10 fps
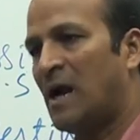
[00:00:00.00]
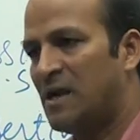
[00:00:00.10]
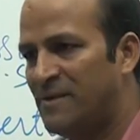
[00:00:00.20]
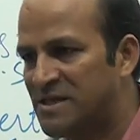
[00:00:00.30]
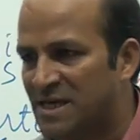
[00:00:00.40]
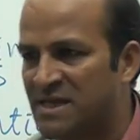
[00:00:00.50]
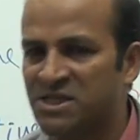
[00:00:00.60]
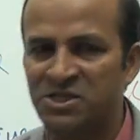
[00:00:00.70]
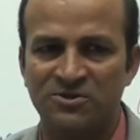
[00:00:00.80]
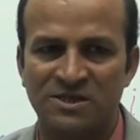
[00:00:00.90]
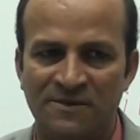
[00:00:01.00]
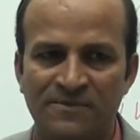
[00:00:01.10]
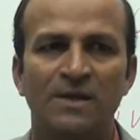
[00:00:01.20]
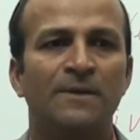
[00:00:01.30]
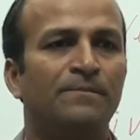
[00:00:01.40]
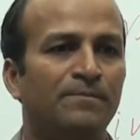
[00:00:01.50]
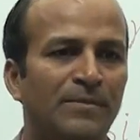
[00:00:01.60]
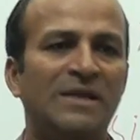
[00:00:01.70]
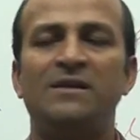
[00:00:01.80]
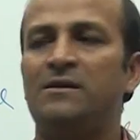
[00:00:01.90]
always assert yourself.
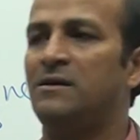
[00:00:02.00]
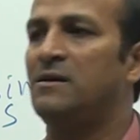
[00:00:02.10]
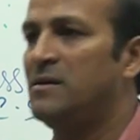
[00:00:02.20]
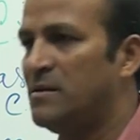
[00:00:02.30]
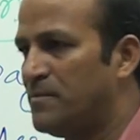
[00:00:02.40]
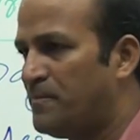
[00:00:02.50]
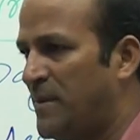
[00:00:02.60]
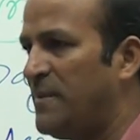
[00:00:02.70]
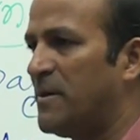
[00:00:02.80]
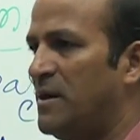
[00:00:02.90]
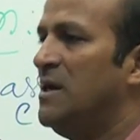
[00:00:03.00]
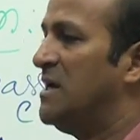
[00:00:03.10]
Many people